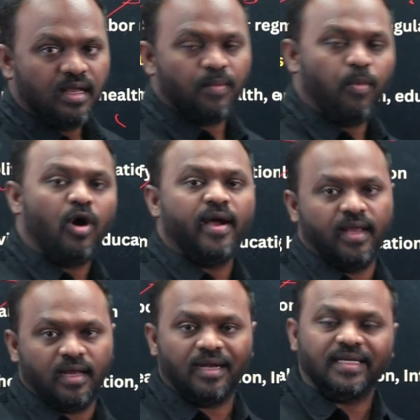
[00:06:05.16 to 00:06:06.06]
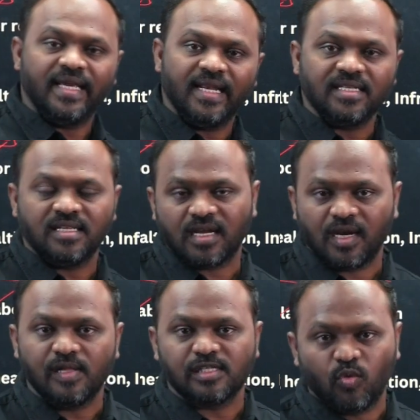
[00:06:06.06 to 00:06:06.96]
boy, a teenager can
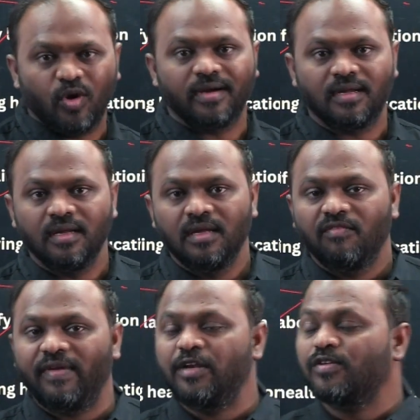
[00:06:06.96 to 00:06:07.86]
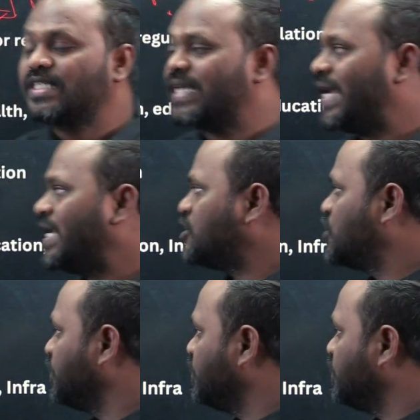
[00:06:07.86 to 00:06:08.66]
also work. When you change